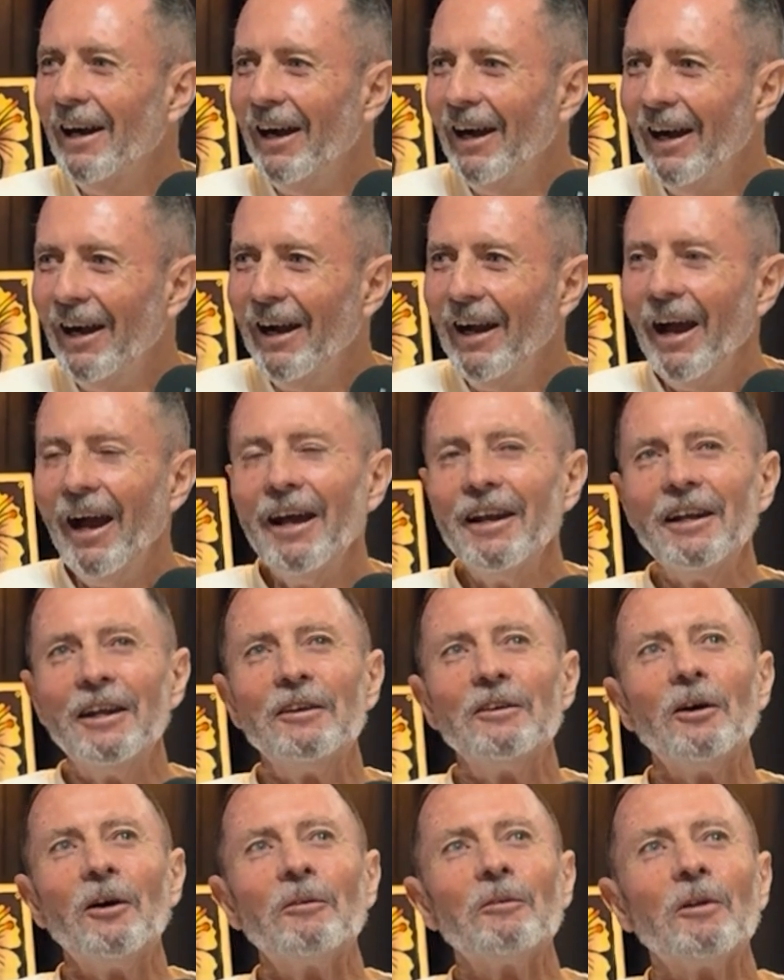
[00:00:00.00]
And
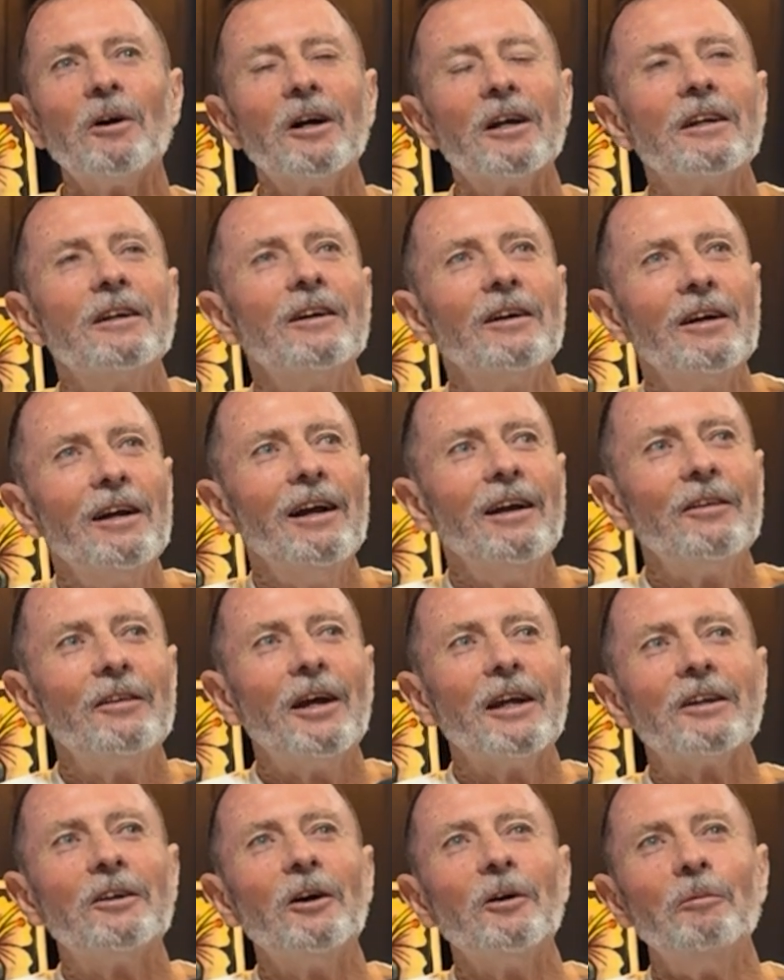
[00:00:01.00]
then I'm like,
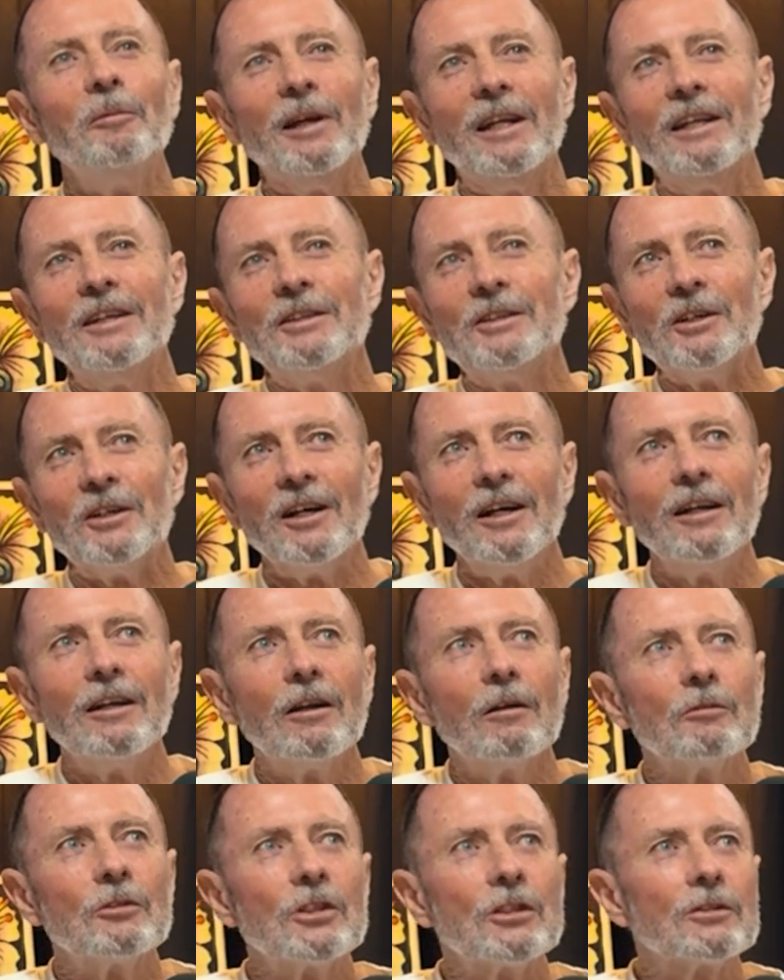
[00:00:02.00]
they got me to do it, and
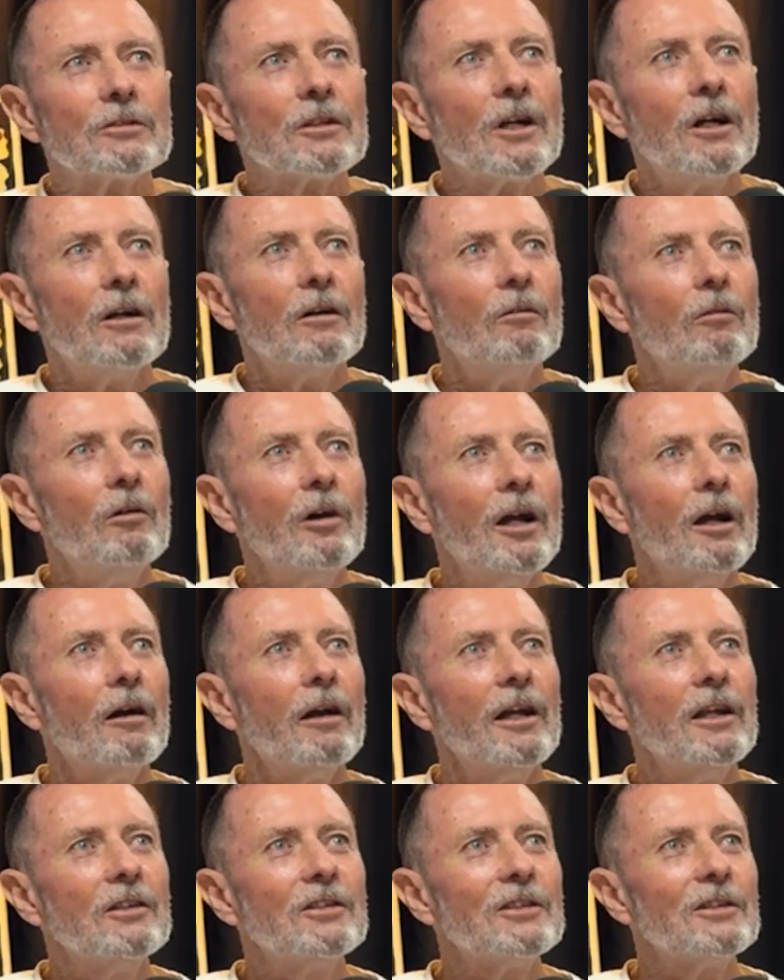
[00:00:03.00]
I'm just going, "Wow,
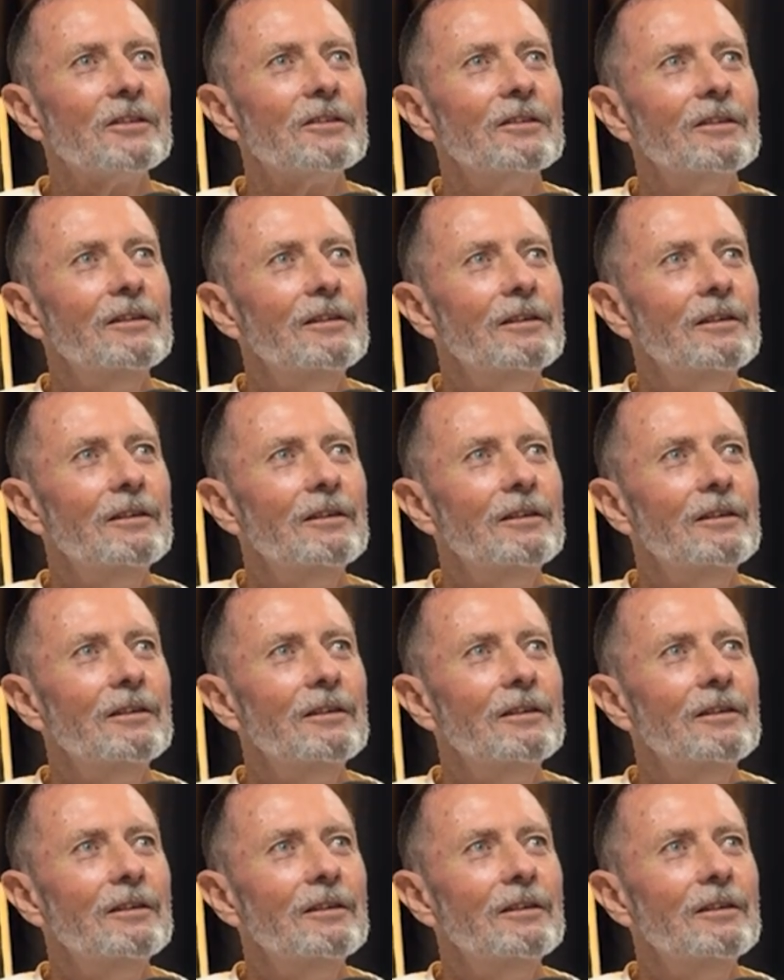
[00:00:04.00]
how's the